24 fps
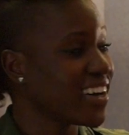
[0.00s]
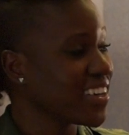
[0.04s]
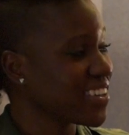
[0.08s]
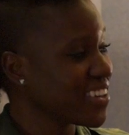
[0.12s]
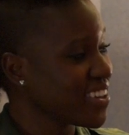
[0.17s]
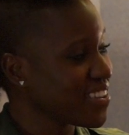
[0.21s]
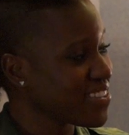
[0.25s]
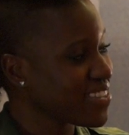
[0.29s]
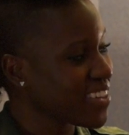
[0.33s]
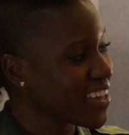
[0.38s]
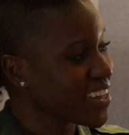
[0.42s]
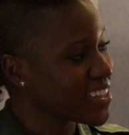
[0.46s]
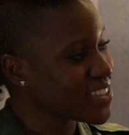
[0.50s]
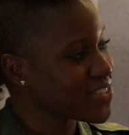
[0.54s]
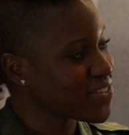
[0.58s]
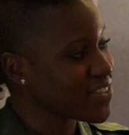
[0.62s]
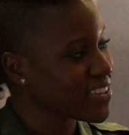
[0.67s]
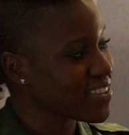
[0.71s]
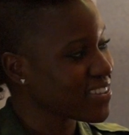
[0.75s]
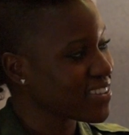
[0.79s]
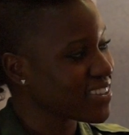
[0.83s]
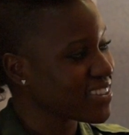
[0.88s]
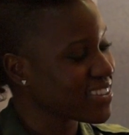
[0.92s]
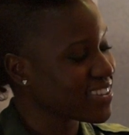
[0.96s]
I know. Thanks
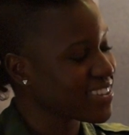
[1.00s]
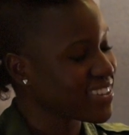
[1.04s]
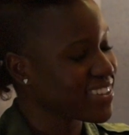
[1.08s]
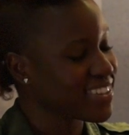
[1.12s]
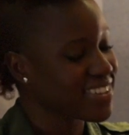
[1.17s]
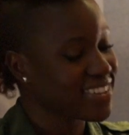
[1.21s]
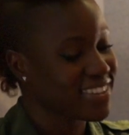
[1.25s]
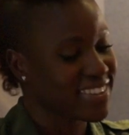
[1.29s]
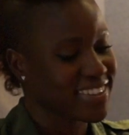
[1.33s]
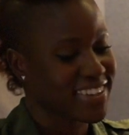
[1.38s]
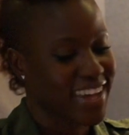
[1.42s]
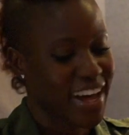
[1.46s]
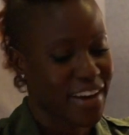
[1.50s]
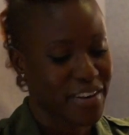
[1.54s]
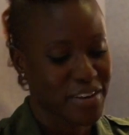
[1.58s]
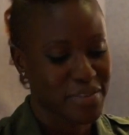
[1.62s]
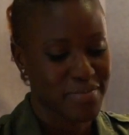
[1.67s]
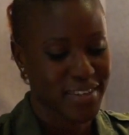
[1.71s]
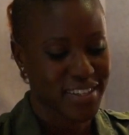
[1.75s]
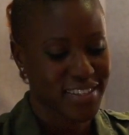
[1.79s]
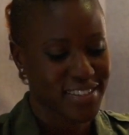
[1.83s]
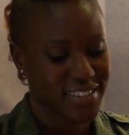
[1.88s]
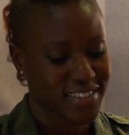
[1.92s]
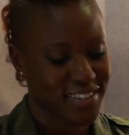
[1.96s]
for the, the
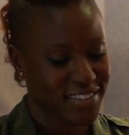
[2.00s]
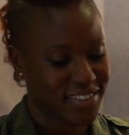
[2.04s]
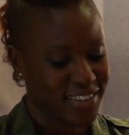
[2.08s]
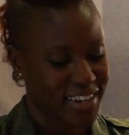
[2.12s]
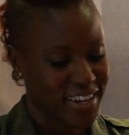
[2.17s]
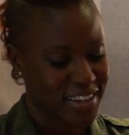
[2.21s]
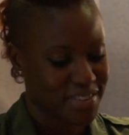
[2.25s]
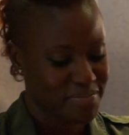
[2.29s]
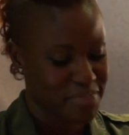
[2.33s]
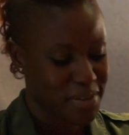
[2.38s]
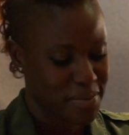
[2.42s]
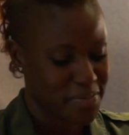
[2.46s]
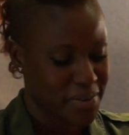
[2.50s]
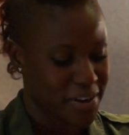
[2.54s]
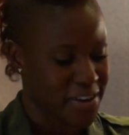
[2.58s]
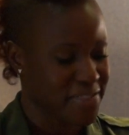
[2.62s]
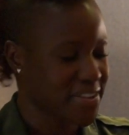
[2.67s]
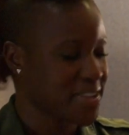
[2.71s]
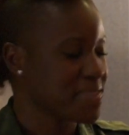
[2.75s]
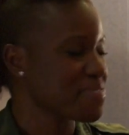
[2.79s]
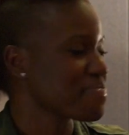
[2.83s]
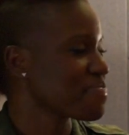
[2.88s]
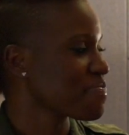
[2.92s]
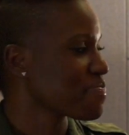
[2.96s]
allowing me to uh, be a part
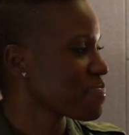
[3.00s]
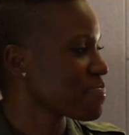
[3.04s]
of it.